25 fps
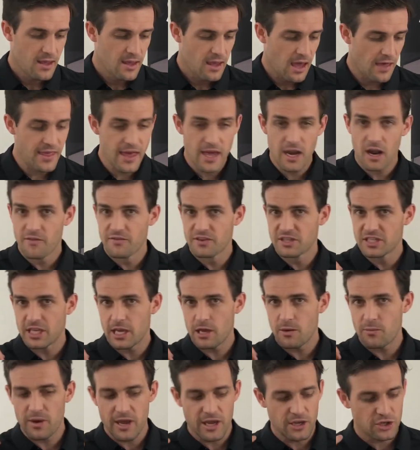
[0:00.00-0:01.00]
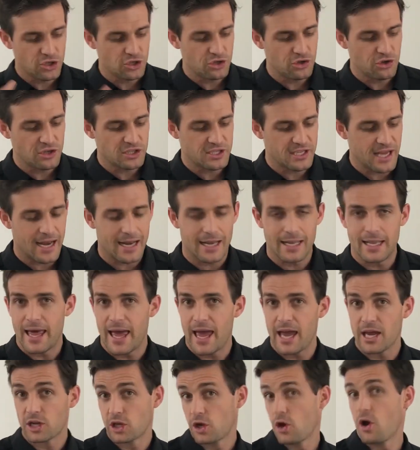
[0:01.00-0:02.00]
And then obviously we introduced that
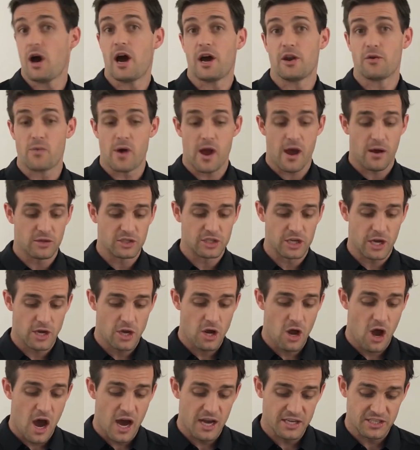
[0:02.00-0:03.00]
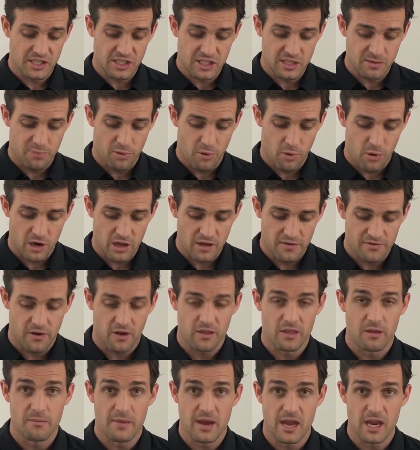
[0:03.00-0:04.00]
layered guide rail, so nice and supportive
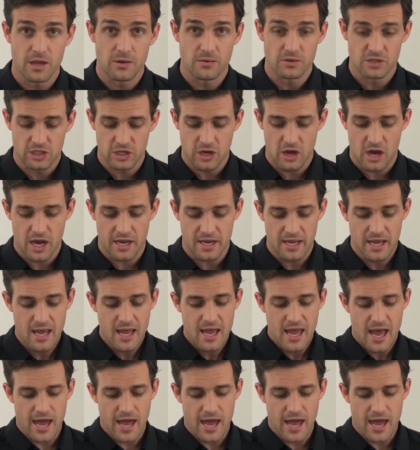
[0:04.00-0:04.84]
on the medial side,